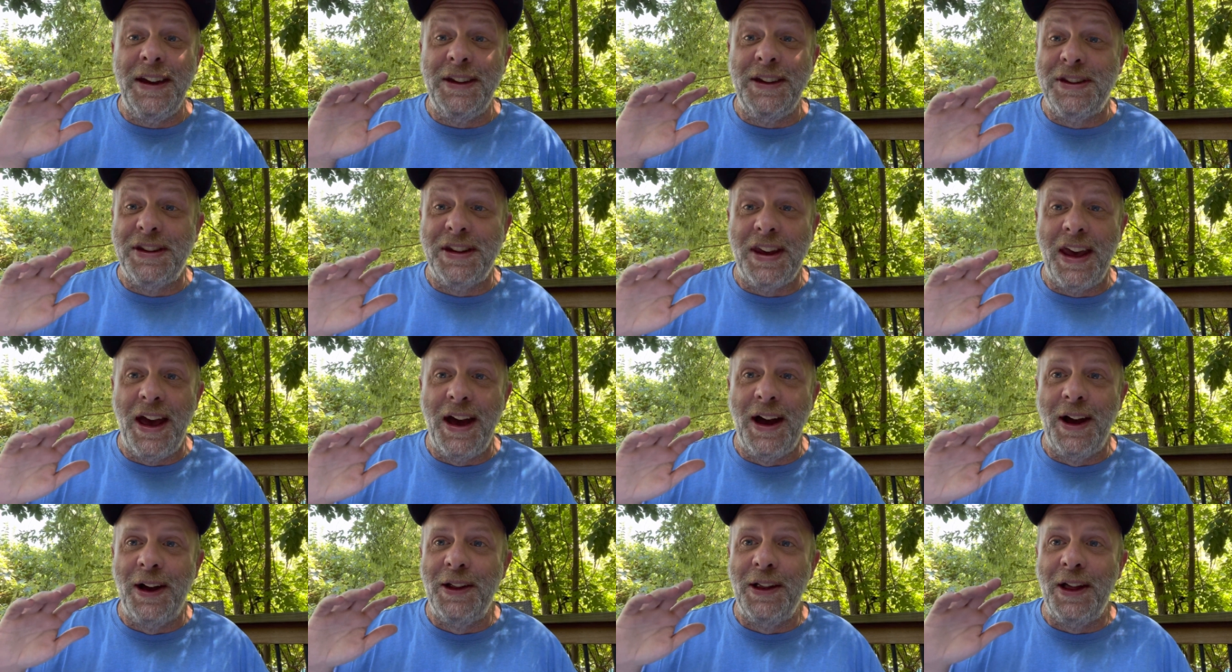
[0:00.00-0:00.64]

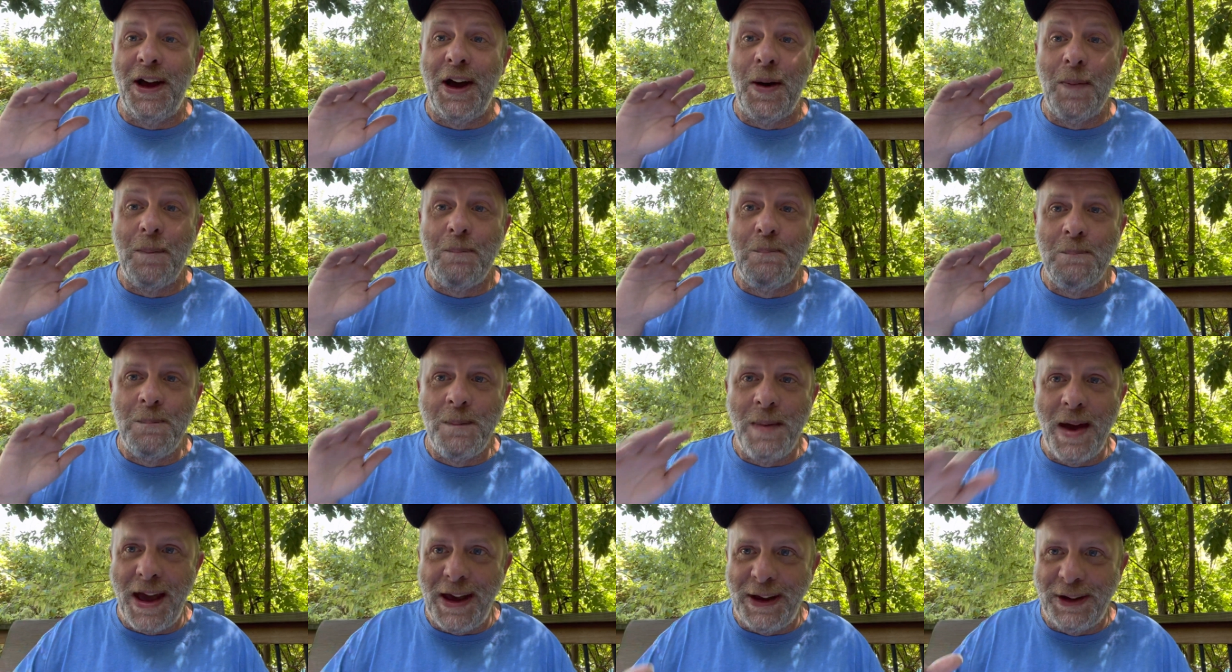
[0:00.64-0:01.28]
sell
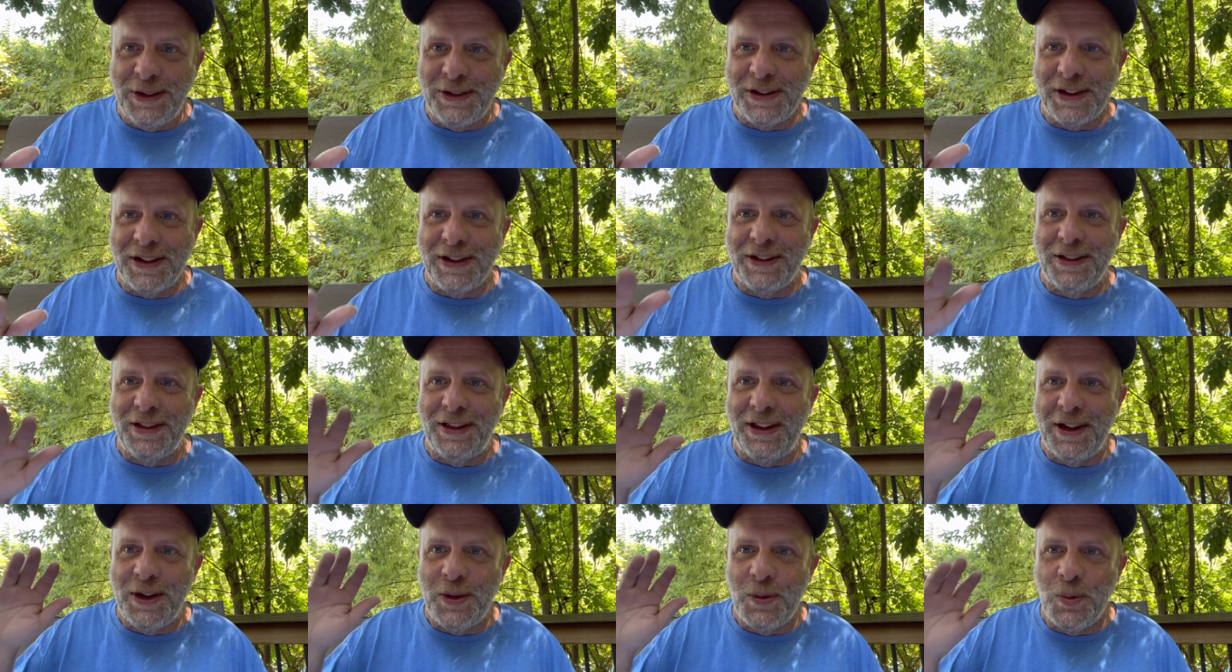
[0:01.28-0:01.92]

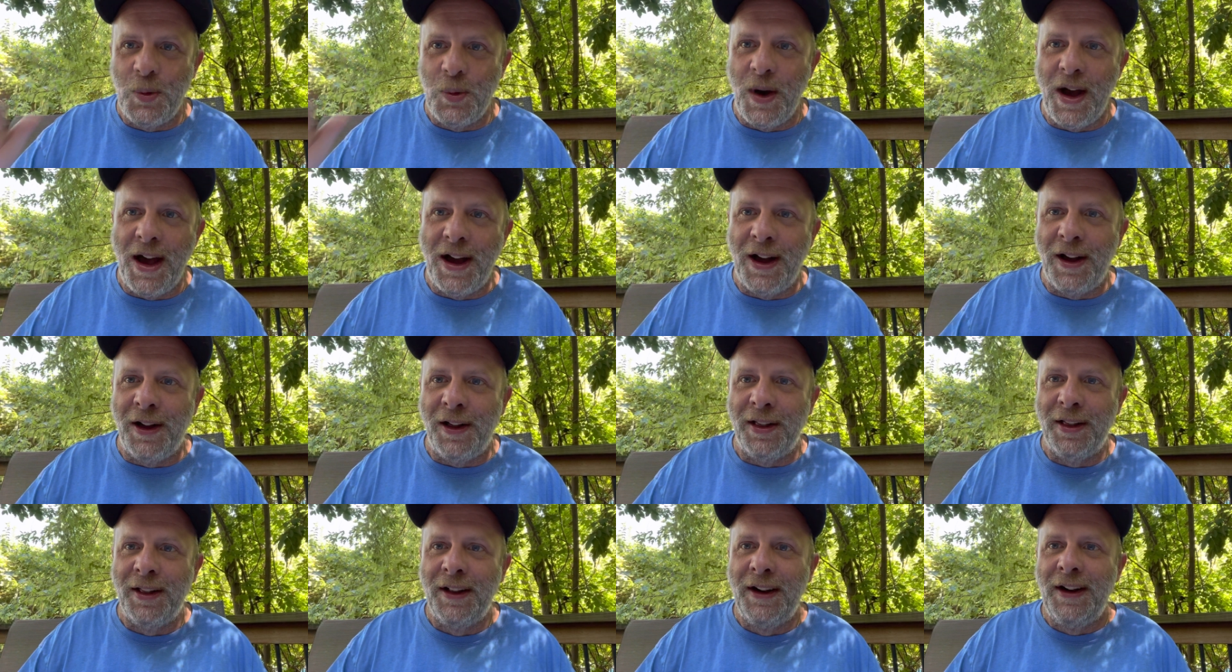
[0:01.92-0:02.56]
amazingly well.